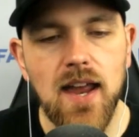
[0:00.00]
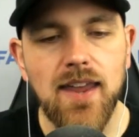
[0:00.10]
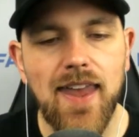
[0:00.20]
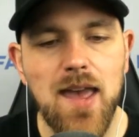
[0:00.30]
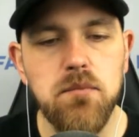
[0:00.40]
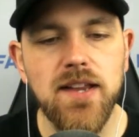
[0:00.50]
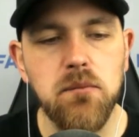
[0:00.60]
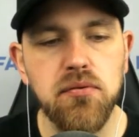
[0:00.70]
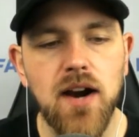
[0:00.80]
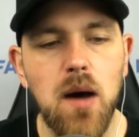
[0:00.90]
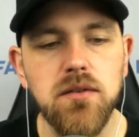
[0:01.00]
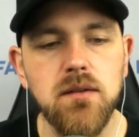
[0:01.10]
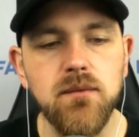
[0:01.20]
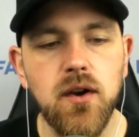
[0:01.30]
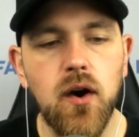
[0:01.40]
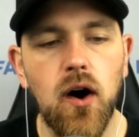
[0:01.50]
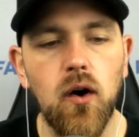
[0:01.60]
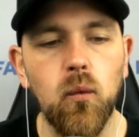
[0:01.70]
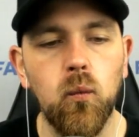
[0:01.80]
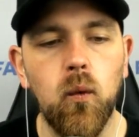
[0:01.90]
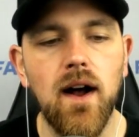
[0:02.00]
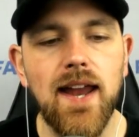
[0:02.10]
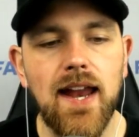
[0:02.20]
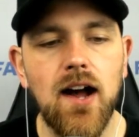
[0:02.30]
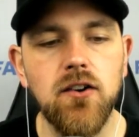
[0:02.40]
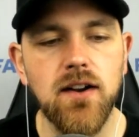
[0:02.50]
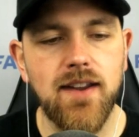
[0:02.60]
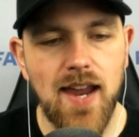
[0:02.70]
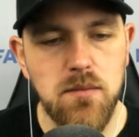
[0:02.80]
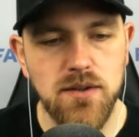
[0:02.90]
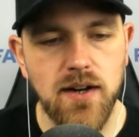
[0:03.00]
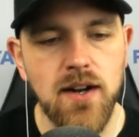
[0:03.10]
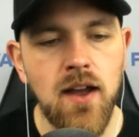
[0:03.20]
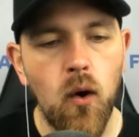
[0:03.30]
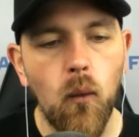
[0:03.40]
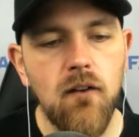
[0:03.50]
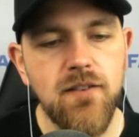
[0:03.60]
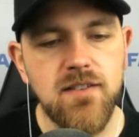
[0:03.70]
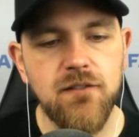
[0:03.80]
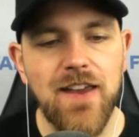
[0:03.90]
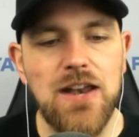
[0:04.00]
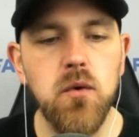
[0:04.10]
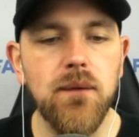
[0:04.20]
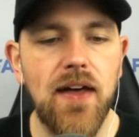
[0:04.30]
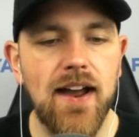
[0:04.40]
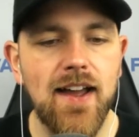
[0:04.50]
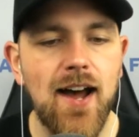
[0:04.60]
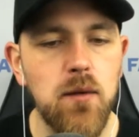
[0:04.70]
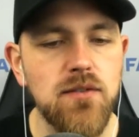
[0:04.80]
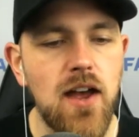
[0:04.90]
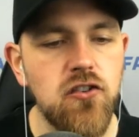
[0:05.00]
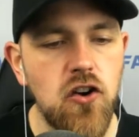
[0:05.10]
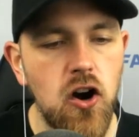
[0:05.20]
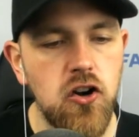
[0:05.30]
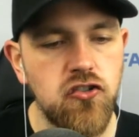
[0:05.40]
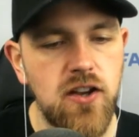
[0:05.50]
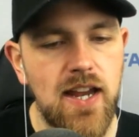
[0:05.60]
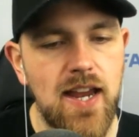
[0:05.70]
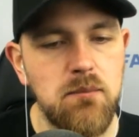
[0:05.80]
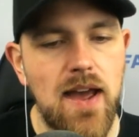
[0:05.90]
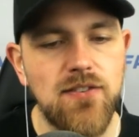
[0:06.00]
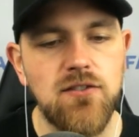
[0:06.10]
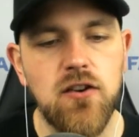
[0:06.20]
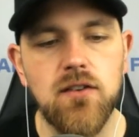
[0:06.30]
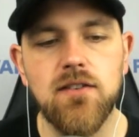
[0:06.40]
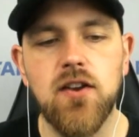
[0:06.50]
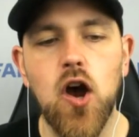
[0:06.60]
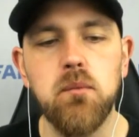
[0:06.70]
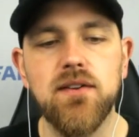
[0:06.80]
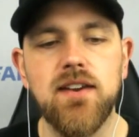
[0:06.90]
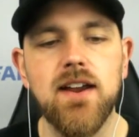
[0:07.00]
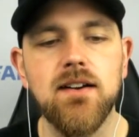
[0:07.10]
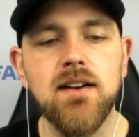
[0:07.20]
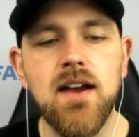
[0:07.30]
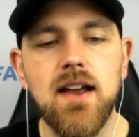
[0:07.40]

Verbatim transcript: Gambling problem? Call 1 800 Gambler or visit fanduel.com slash RG. And Massachusetts Hope is here.